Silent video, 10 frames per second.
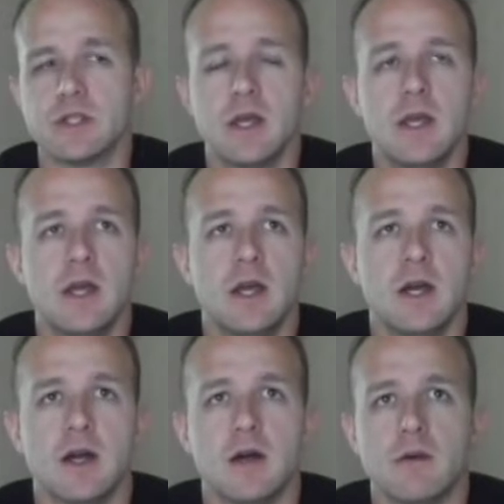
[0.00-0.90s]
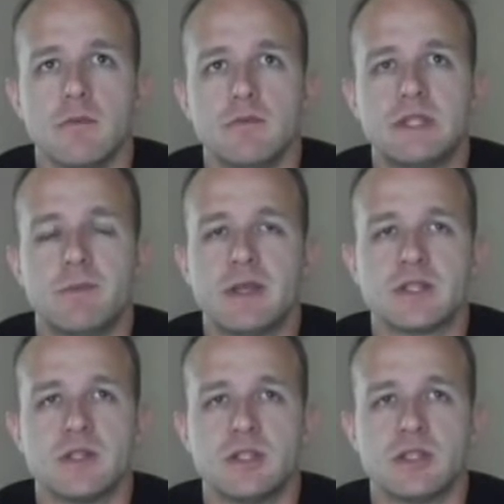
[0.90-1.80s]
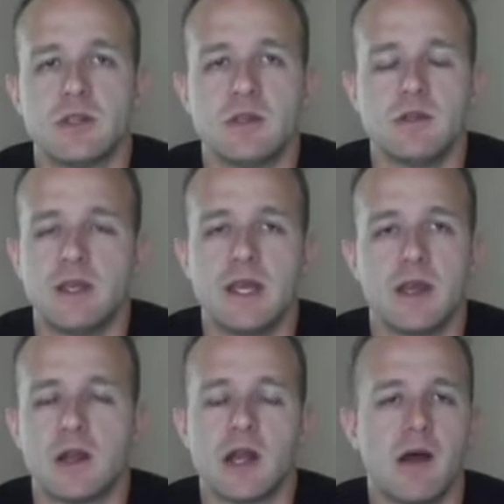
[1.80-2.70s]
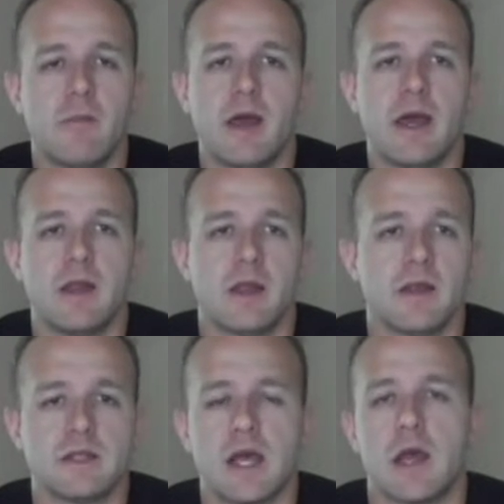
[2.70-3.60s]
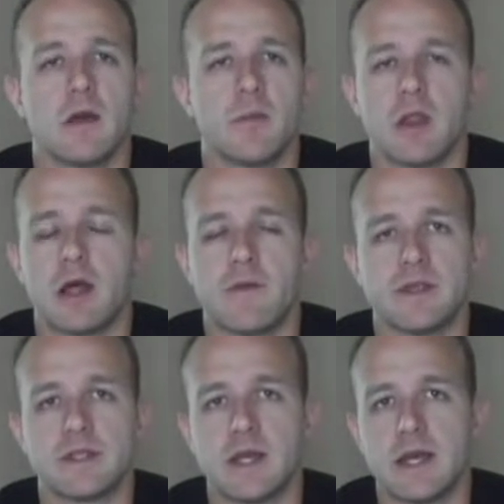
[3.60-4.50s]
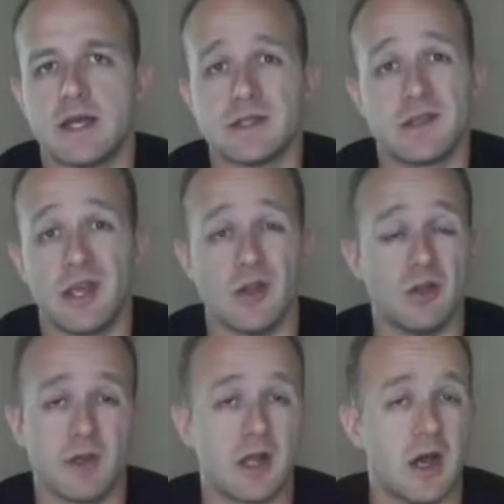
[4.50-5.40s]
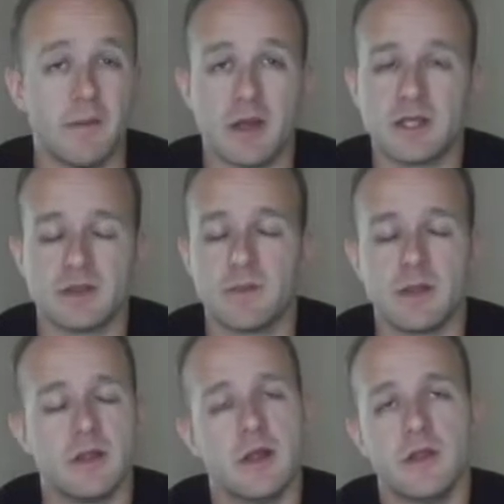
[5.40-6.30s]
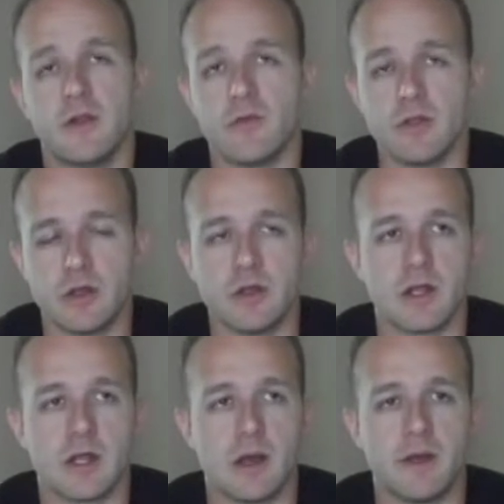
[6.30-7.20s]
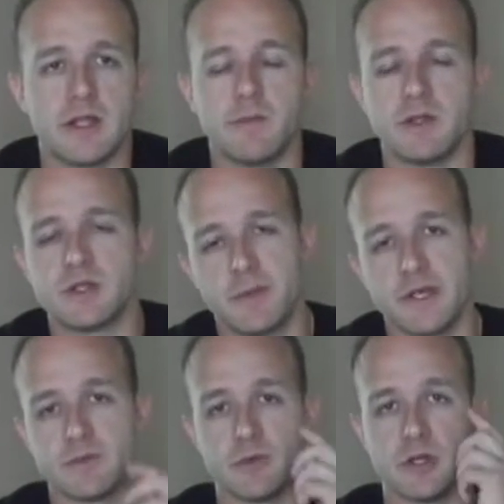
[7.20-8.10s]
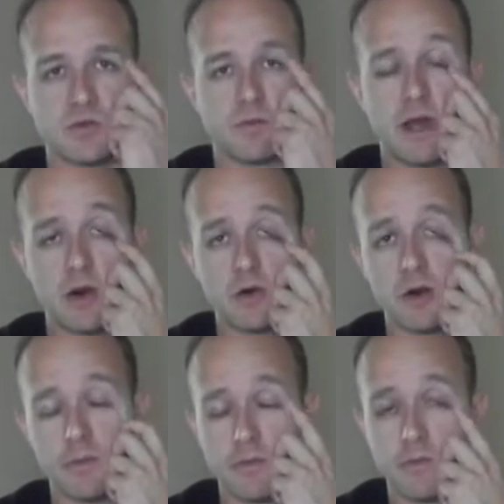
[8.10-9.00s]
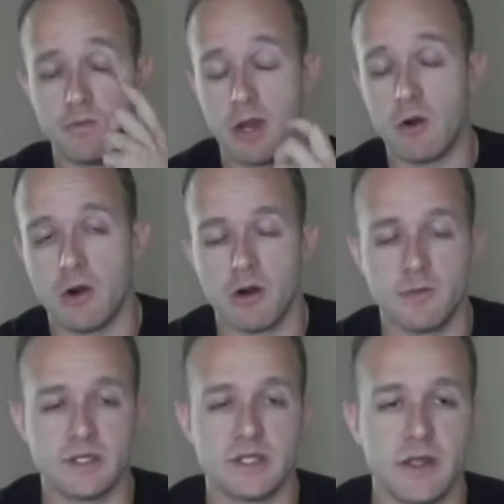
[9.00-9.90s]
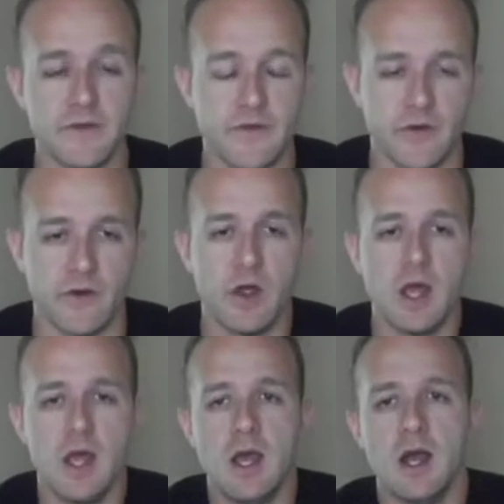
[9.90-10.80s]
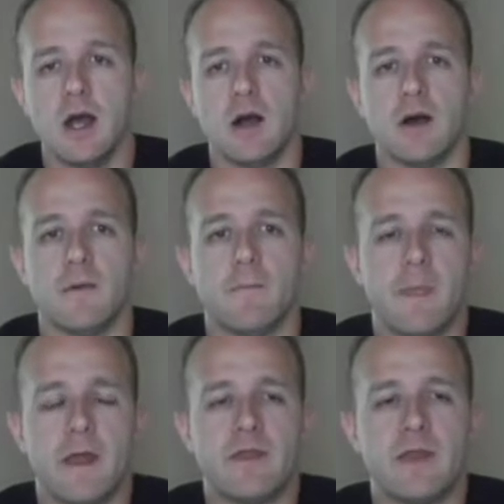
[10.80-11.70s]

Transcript: to basically just get into combat and tie up a lot of his guys and kill them in combat, because they're really good in combat. They're Space Marines with power armor saves. So I think